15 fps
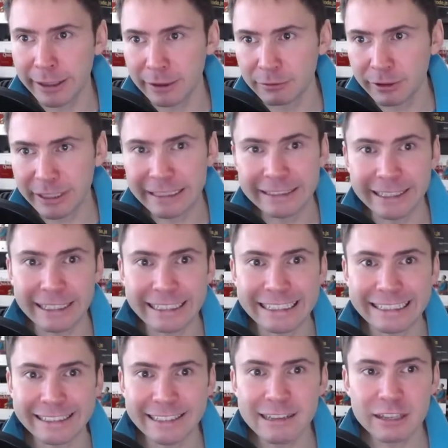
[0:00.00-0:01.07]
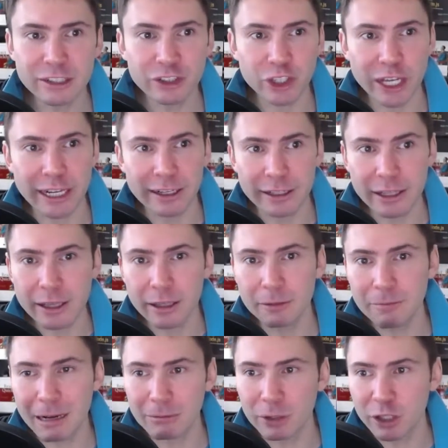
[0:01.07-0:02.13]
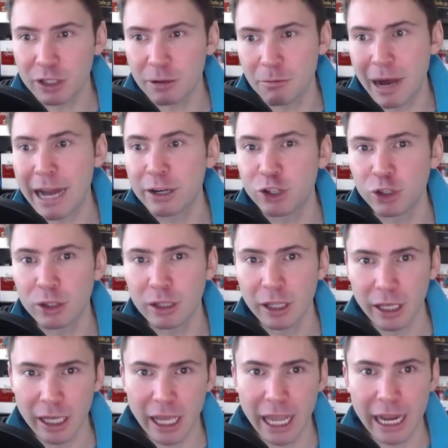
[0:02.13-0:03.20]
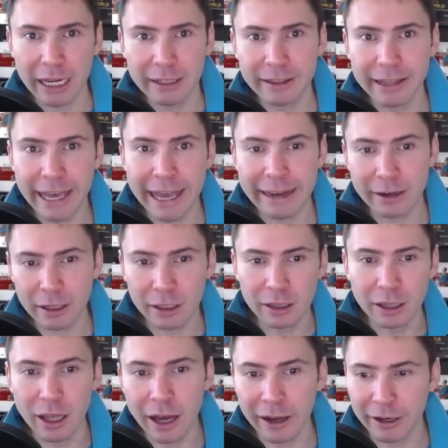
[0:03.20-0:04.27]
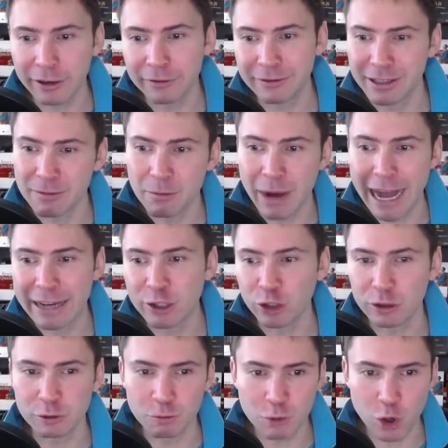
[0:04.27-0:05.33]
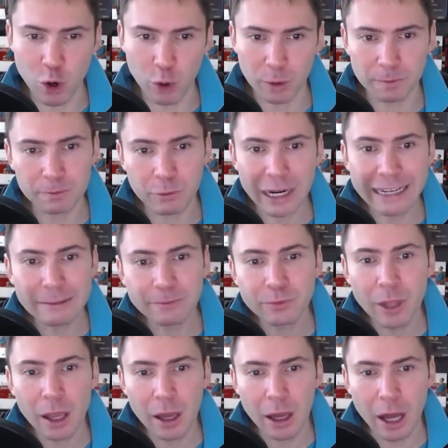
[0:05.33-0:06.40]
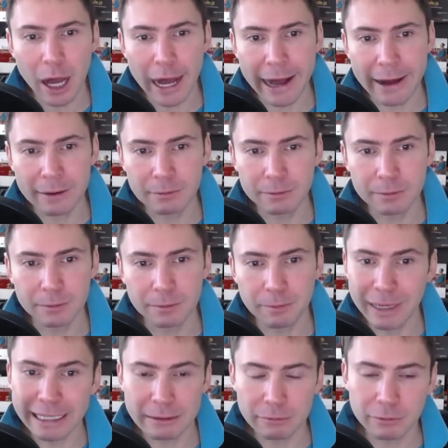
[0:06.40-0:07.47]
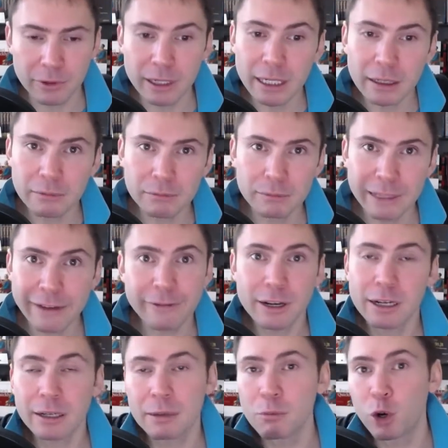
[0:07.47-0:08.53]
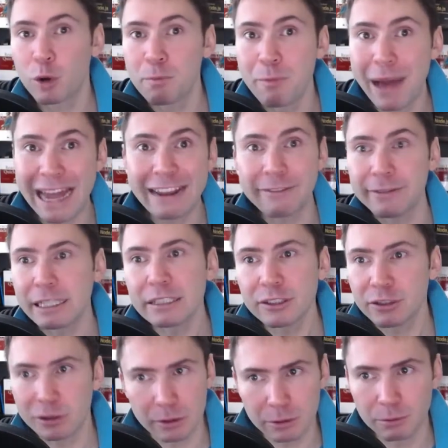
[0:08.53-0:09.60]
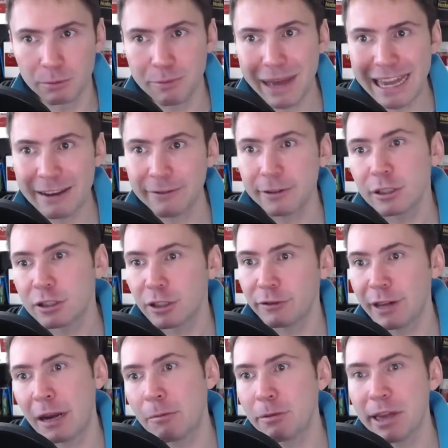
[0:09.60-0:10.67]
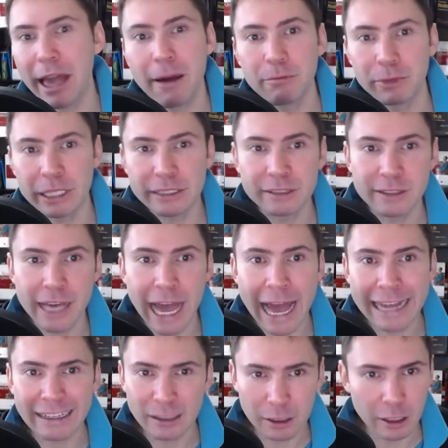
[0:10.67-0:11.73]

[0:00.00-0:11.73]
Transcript: cease and desist, and he unpublished a module, and then a lot of the modules broke, right? But there are definitely more benefits. Benefits of NPM is that